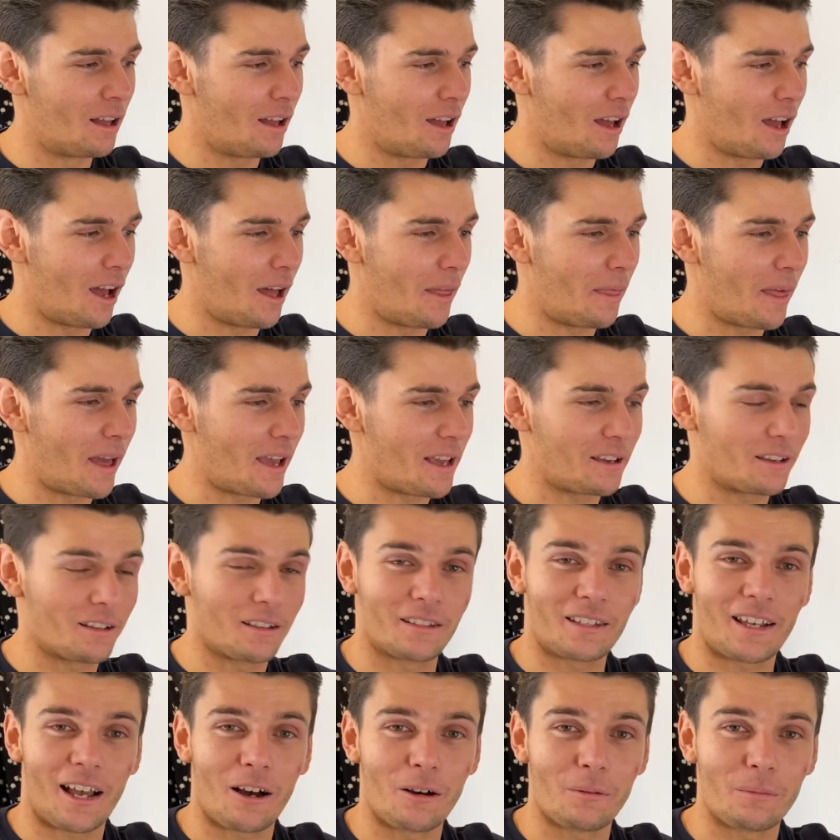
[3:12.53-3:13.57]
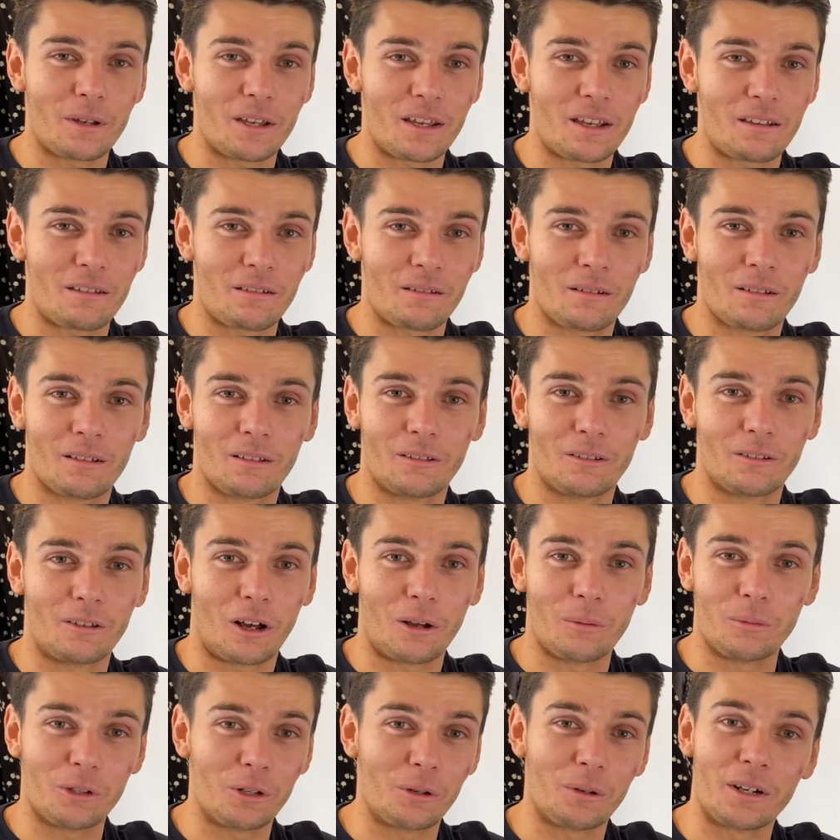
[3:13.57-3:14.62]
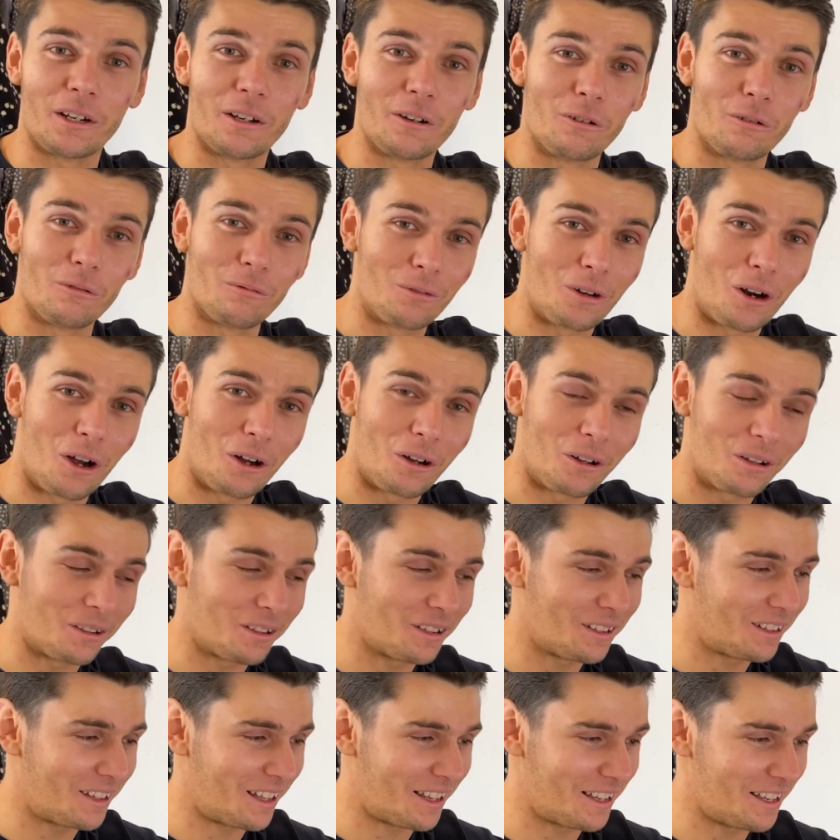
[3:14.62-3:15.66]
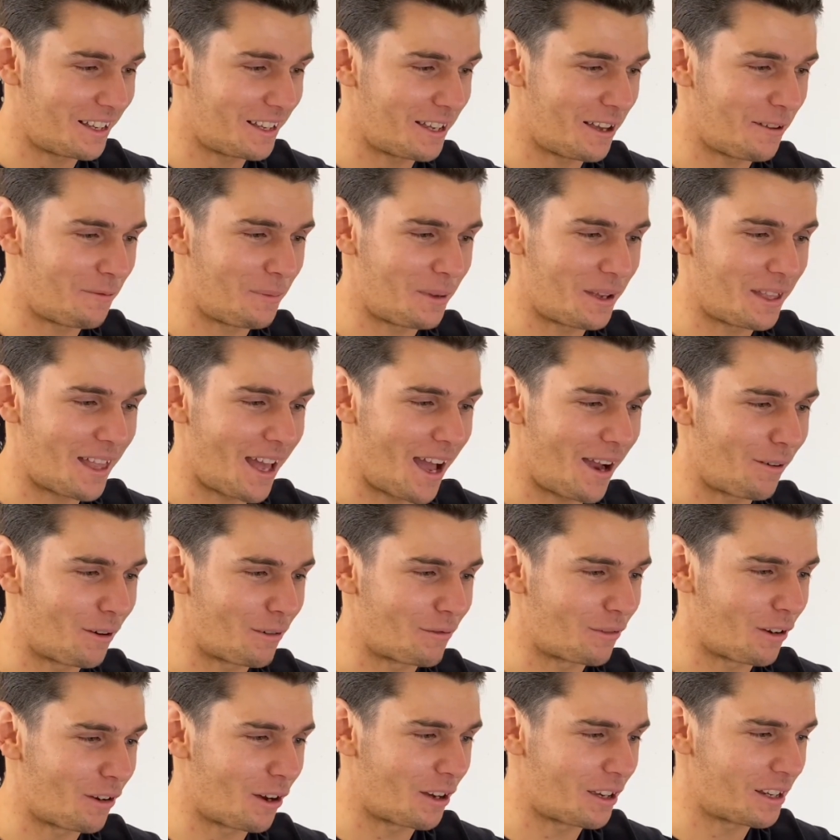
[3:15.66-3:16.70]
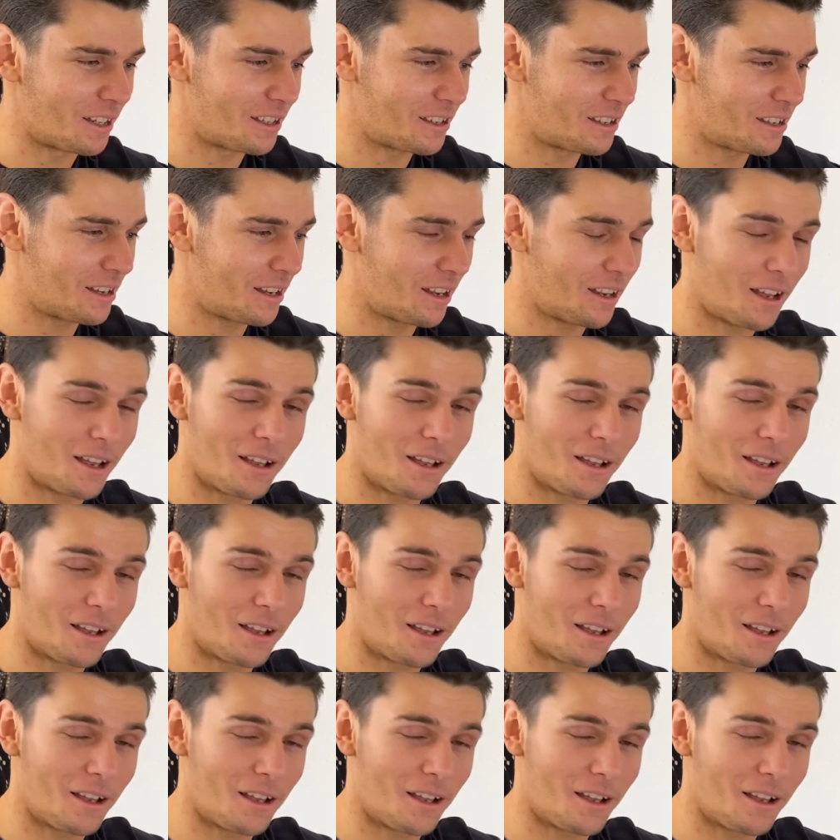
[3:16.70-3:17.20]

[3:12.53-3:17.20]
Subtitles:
and they can tell me that I'm doing it all wrong. They can give me their advice.